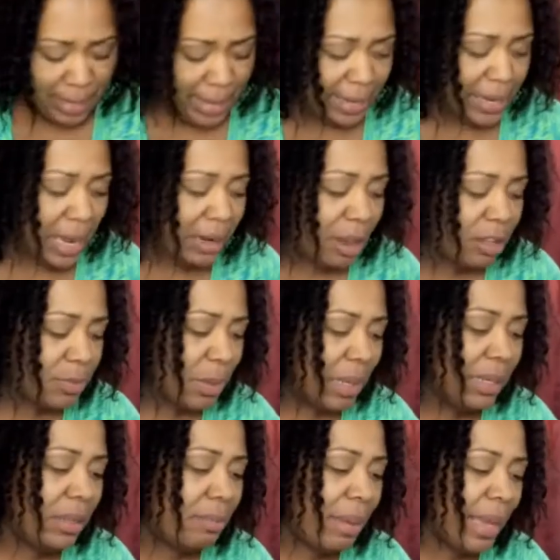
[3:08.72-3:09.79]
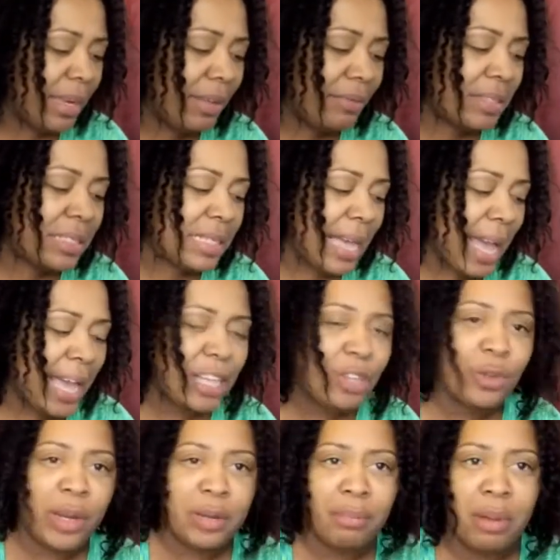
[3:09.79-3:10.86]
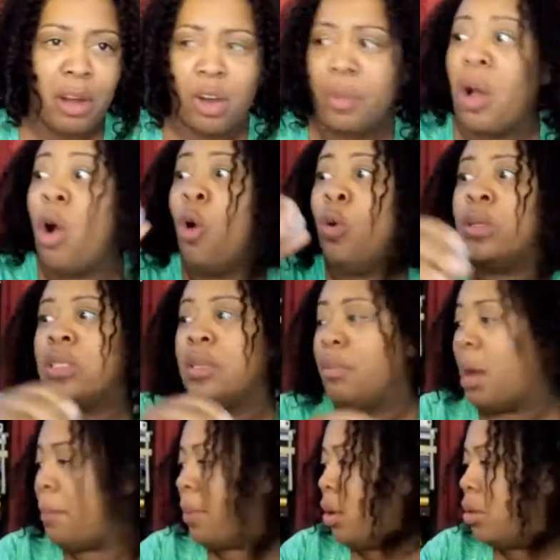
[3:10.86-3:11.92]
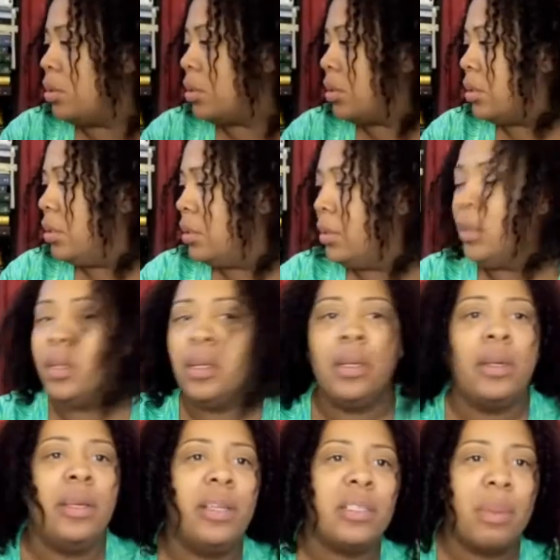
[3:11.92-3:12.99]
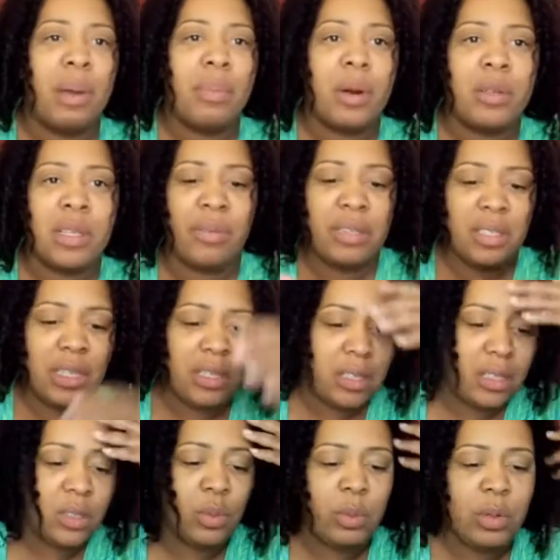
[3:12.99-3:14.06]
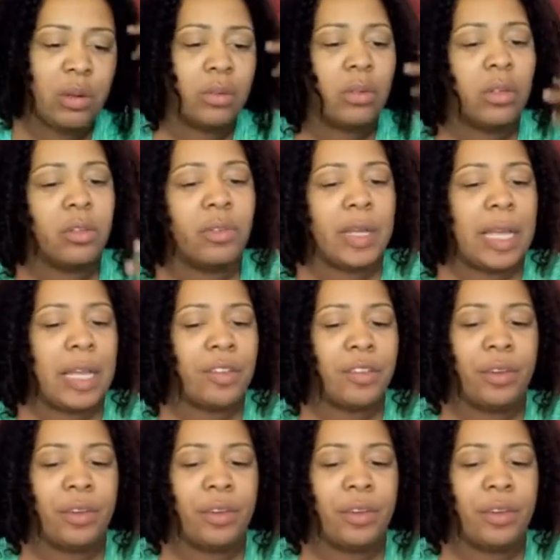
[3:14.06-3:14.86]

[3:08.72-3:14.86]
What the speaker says: And I lost my little magnificent hydrating balm. Oh, it's in my purse. It's in my purse. I haven't seen it since we went on a vacation.